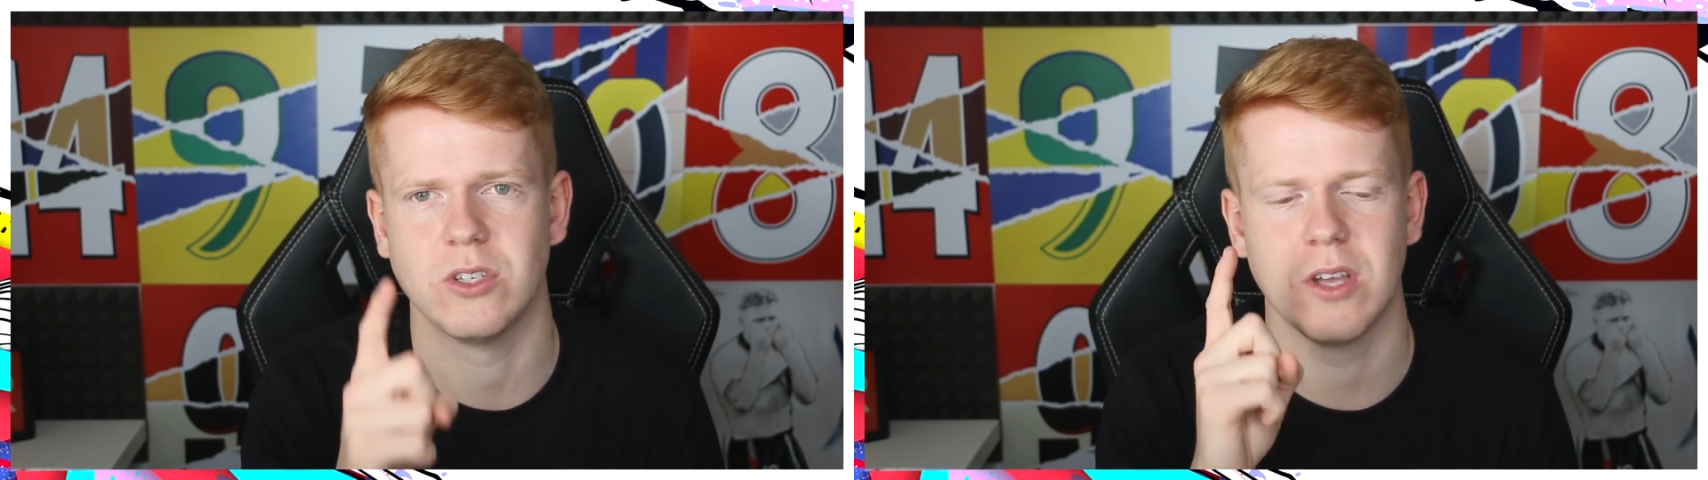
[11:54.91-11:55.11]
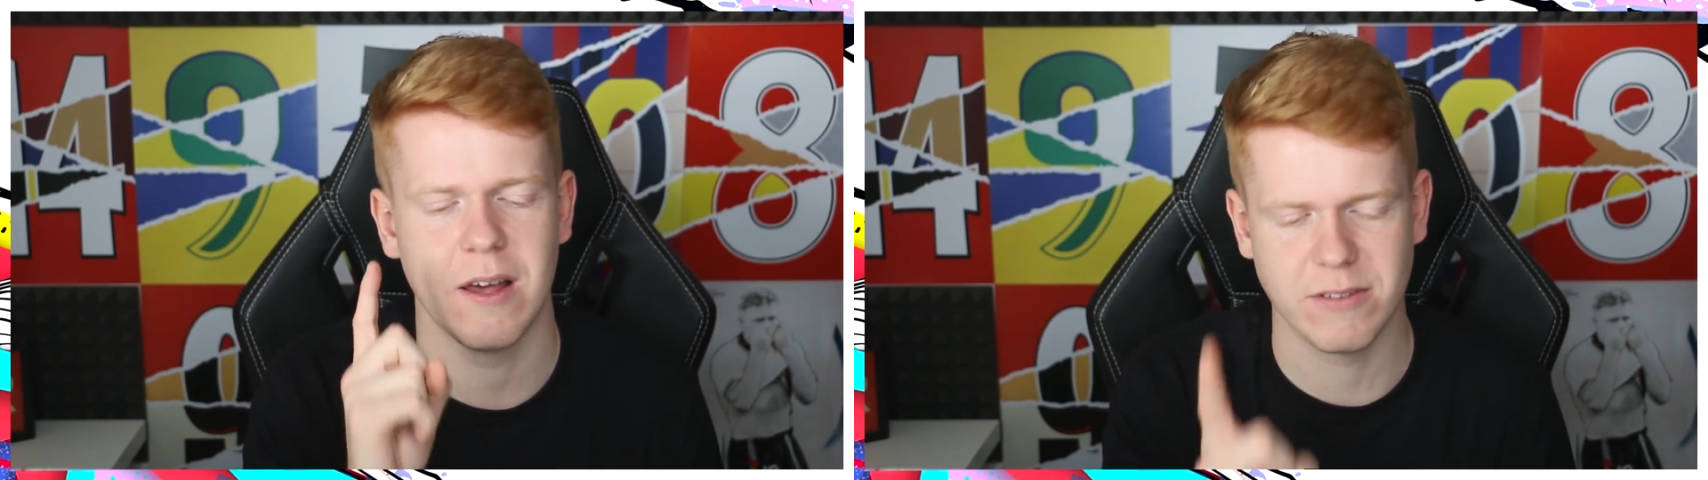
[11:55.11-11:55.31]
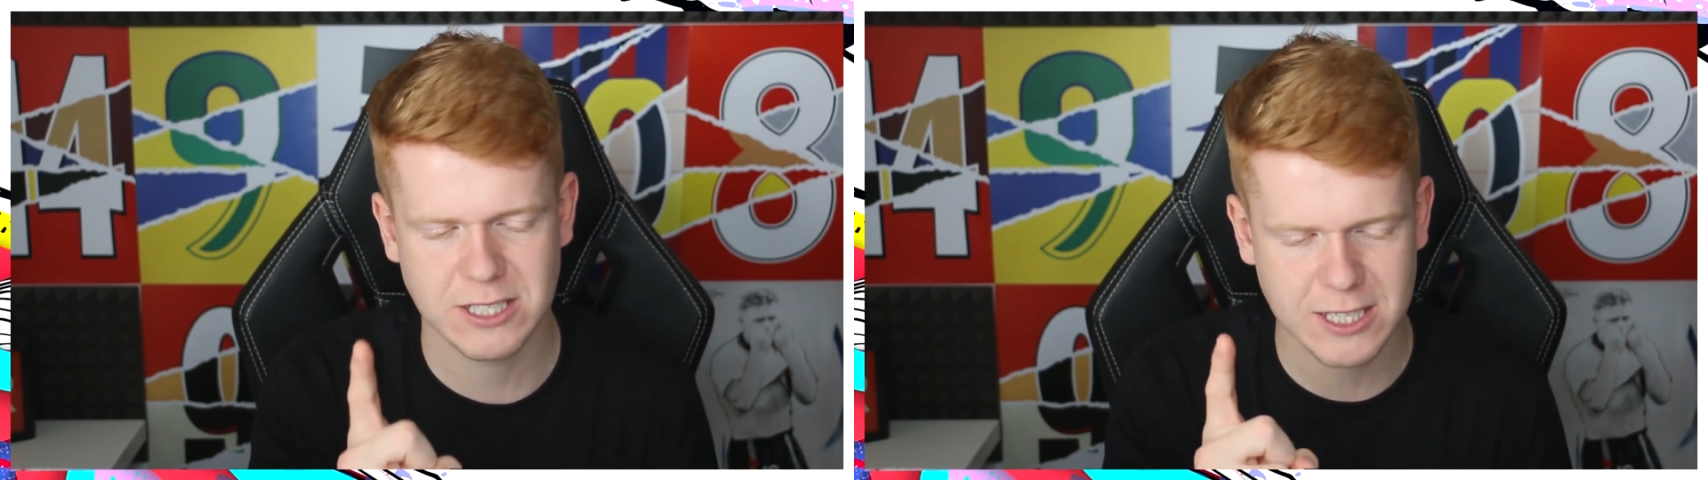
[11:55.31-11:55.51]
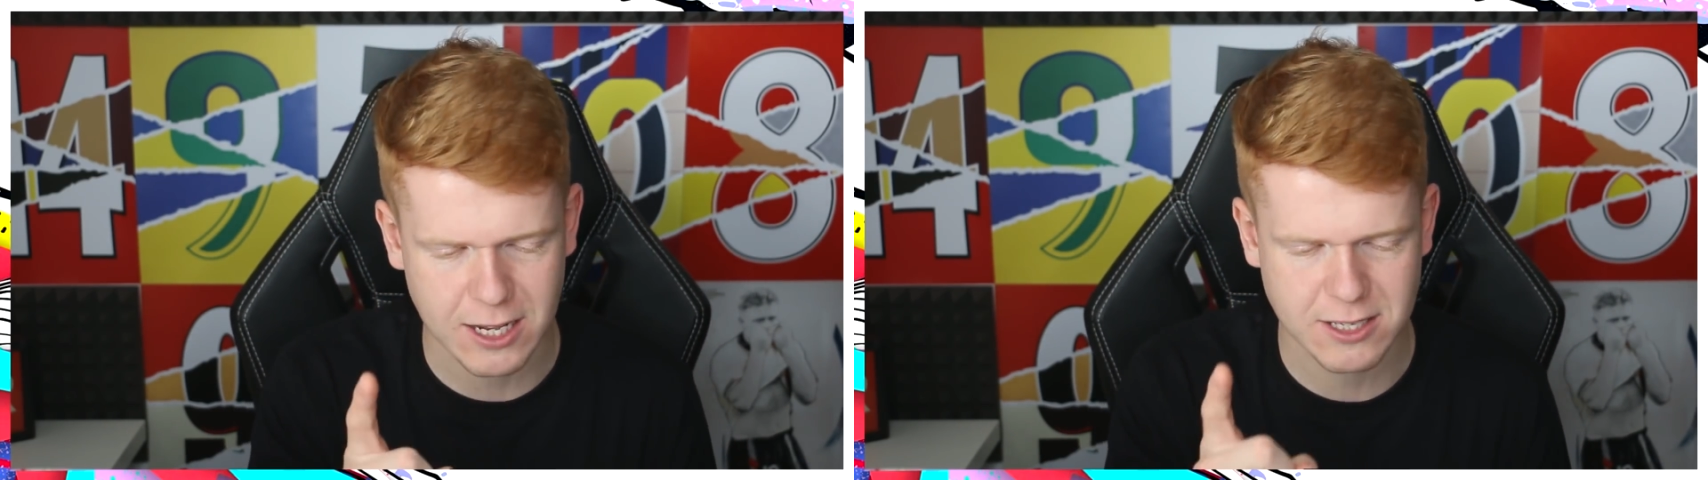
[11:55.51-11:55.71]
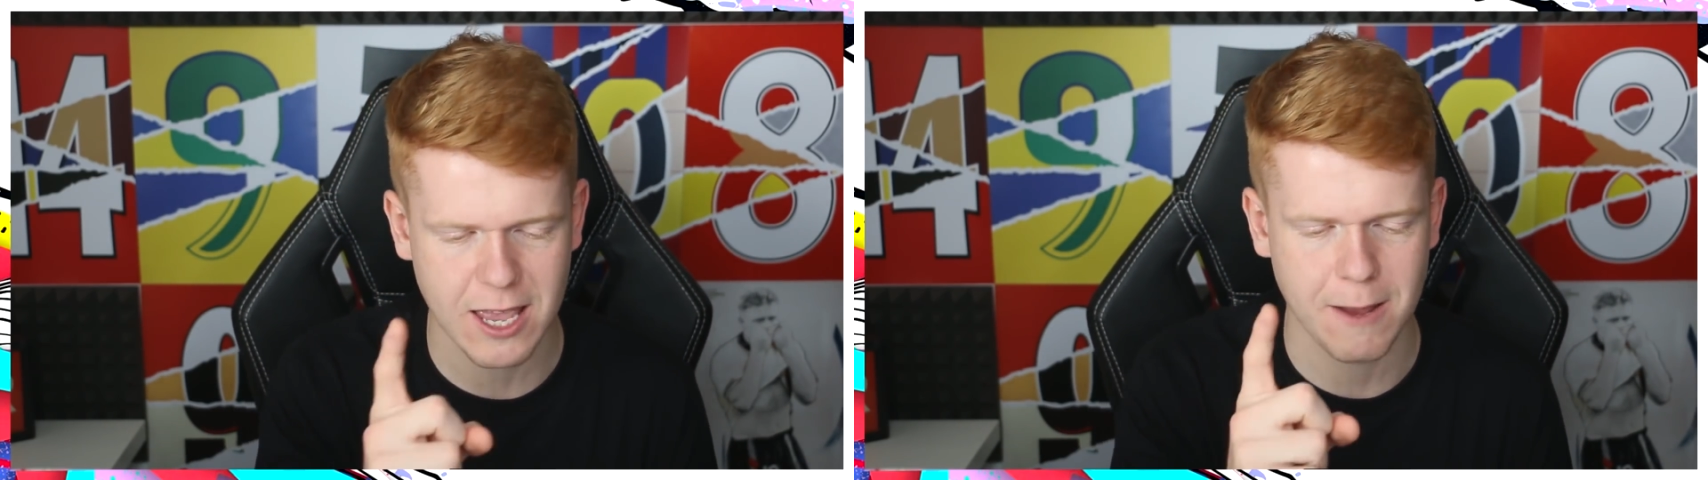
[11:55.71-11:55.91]
So you'll have a
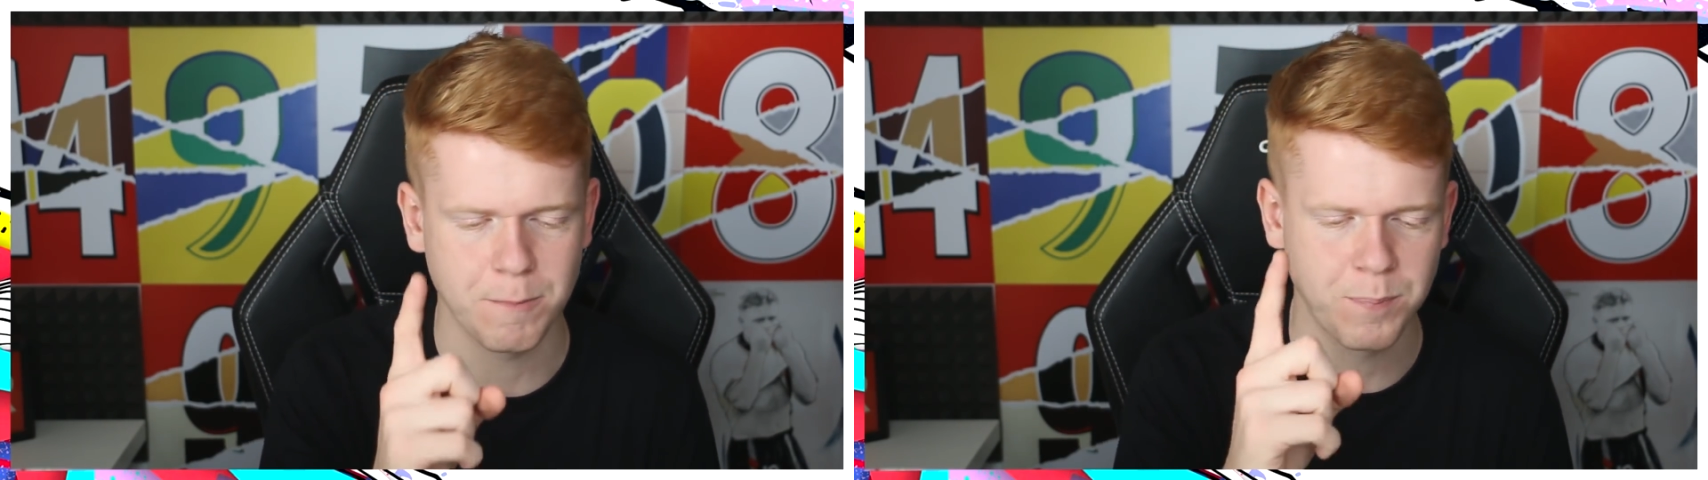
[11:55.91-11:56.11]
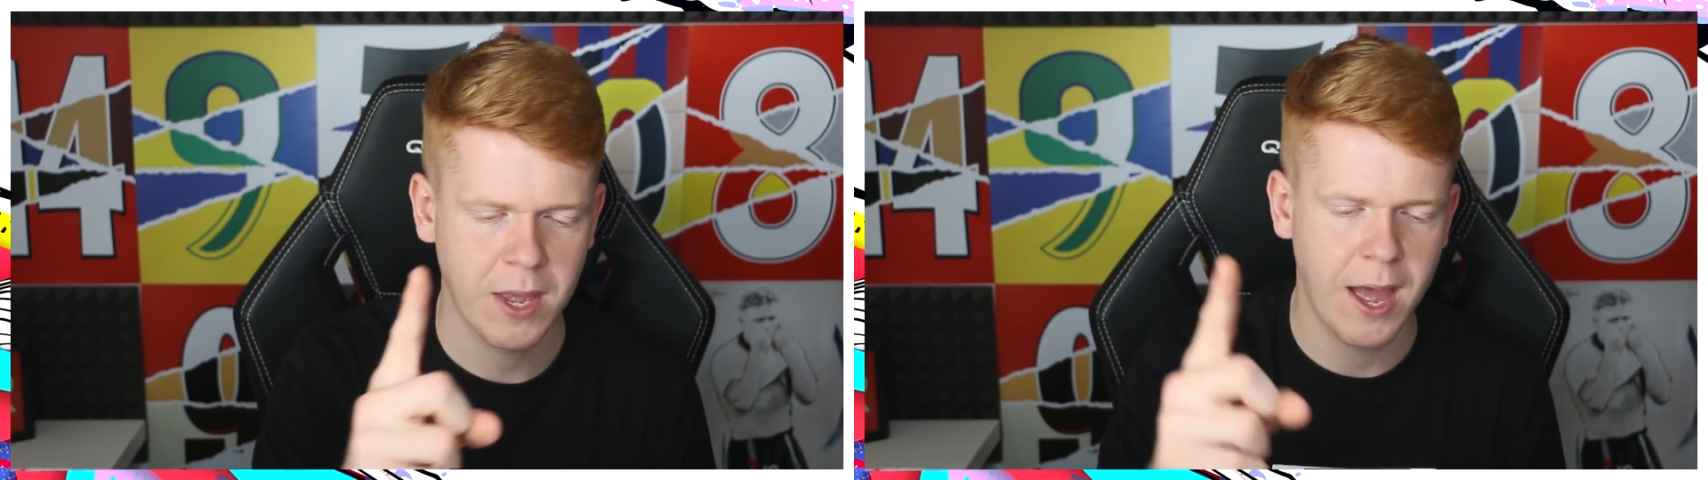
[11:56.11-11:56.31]
sick team.